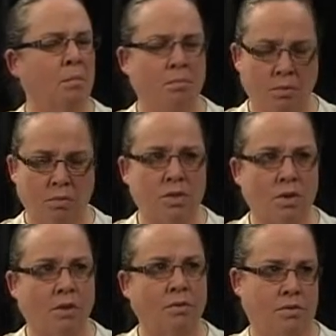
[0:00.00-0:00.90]
But we
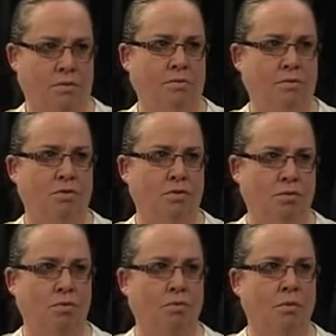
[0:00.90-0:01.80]
don't
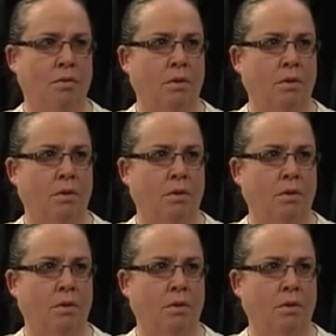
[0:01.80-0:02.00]
do